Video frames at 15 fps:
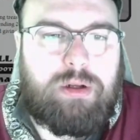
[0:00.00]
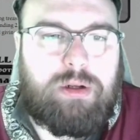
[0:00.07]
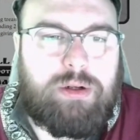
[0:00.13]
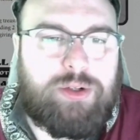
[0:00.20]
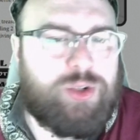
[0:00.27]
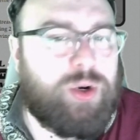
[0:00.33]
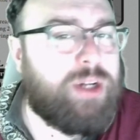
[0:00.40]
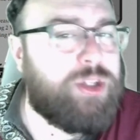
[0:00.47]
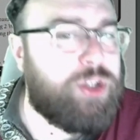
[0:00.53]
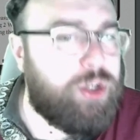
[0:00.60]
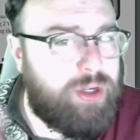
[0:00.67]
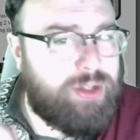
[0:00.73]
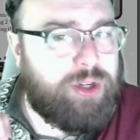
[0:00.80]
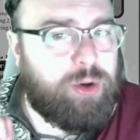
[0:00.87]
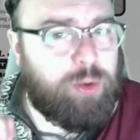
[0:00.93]
Treasure
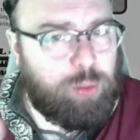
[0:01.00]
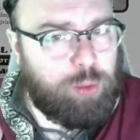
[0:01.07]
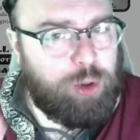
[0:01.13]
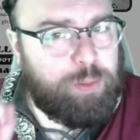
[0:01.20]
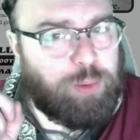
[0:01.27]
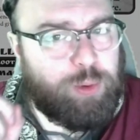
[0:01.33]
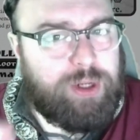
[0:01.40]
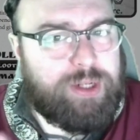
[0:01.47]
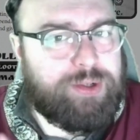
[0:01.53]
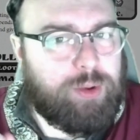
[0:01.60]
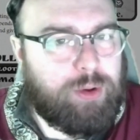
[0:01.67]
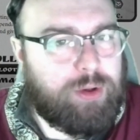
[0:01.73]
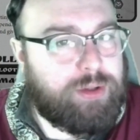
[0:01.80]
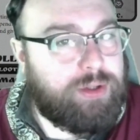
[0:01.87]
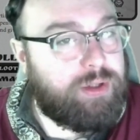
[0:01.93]
is a group
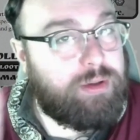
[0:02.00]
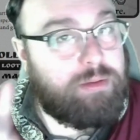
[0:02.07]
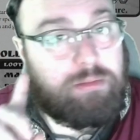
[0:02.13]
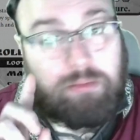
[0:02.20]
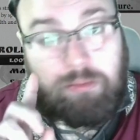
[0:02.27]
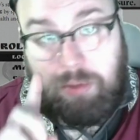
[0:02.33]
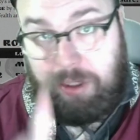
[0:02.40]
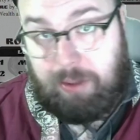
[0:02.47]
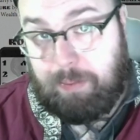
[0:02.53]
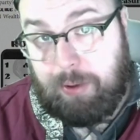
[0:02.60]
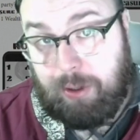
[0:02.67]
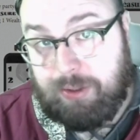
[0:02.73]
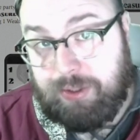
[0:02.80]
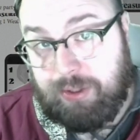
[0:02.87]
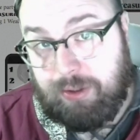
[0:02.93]
resource, but a
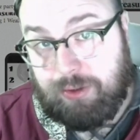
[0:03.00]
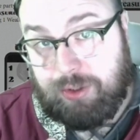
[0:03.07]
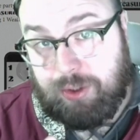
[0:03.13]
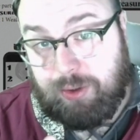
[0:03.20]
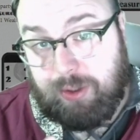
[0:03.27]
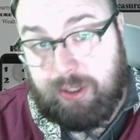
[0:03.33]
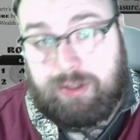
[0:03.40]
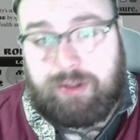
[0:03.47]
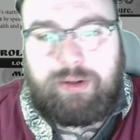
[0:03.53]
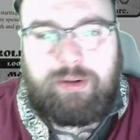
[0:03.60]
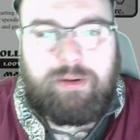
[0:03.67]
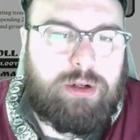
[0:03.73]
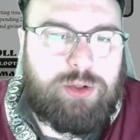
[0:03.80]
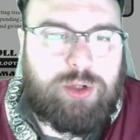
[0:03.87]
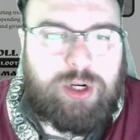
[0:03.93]
personal choice.
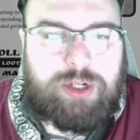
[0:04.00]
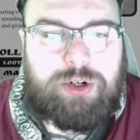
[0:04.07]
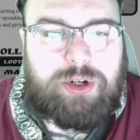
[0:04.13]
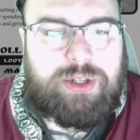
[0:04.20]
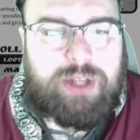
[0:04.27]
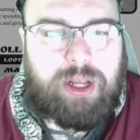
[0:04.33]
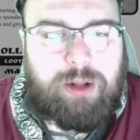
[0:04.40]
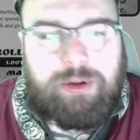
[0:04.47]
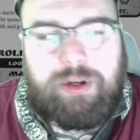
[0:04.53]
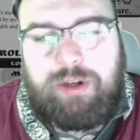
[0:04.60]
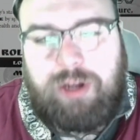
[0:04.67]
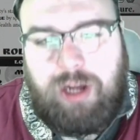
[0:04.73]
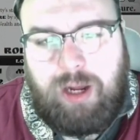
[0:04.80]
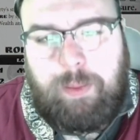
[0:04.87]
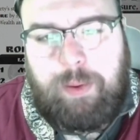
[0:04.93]
Treasure is held in
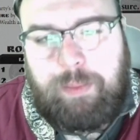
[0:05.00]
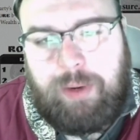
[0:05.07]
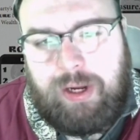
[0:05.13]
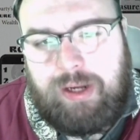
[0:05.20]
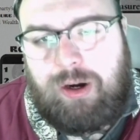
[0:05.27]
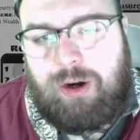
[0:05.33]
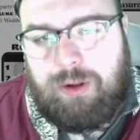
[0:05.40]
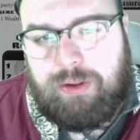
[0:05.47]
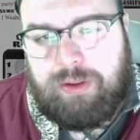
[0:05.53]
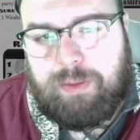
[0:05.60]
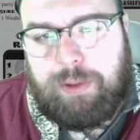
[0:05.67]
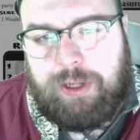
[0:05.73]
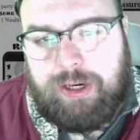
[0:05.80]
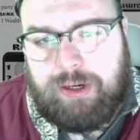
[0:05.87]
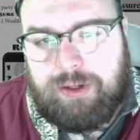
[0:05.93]
common by all of the
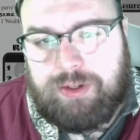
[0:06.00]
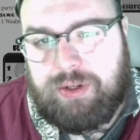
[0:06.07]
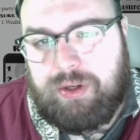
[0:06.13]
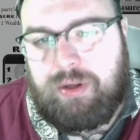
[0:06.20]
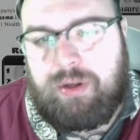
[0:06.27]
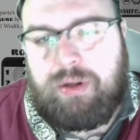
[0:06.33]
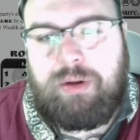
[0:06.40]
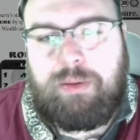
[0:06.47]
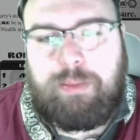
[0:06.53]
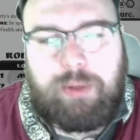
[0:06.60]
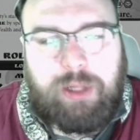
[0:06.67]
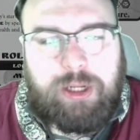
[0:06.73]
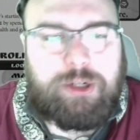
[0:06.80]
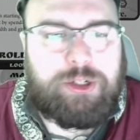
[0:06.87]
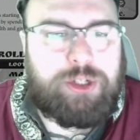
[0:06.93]
players.
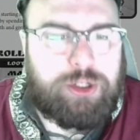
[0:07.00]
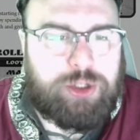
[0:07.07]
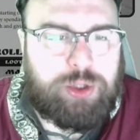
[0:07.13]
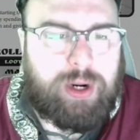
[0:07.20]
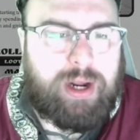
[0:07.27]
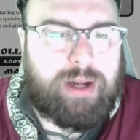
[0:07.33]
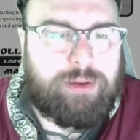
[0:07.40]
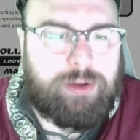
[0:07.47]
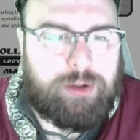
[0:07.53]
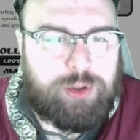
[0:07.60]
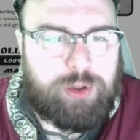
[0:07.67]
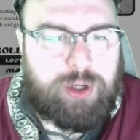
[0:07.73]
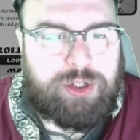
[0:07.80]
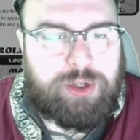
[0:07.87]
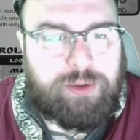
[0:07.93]
Players should track their
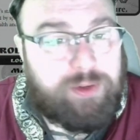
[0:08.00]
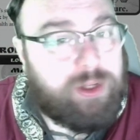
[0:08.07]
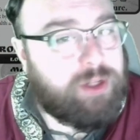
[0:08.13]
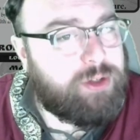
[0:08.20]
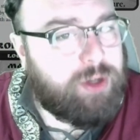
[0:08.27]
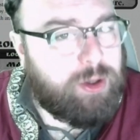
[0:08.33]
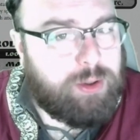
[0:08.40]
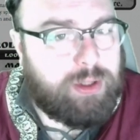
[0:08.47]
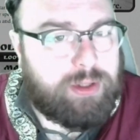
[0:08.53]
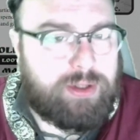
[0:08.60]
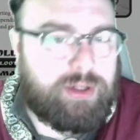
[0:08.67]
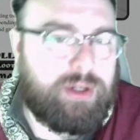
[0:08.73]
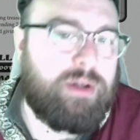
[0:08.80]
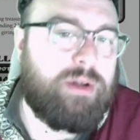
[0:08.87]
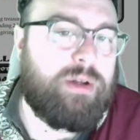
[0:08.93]
treasure via
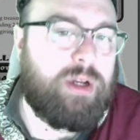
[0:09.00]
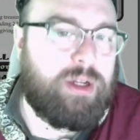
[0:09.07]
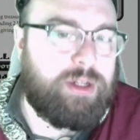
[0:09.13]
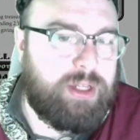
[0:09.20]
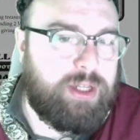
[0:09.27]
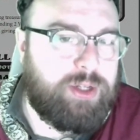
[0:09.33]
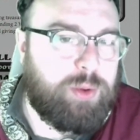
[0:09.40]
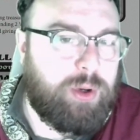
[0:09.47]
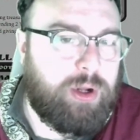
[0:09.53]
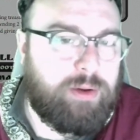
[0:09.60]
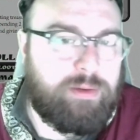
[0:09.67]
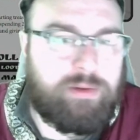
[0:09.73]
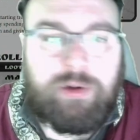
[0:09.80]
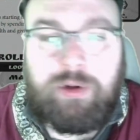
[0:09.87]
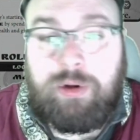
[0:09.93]
tokens, a d twelve,
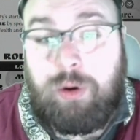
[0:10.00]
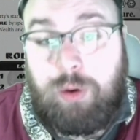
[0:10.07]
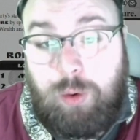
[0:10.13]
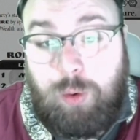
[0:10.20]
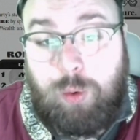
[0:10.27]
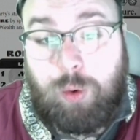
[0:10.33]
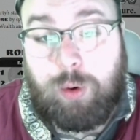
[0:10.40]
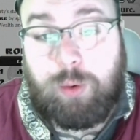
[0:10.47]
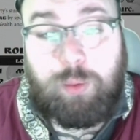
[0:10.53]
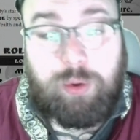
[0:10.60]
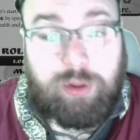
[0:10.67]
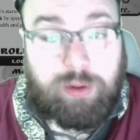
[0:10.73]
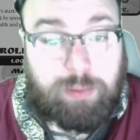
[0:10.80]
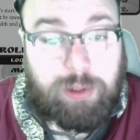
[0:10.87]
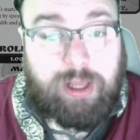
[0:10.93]
or
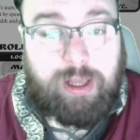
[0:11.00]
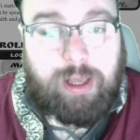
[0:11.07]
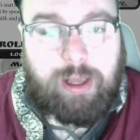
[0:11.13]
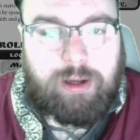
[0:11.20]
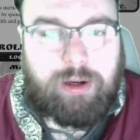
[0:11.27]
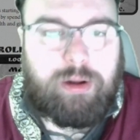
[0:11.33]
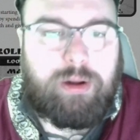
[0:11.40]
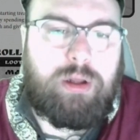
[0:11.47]
with a play aid.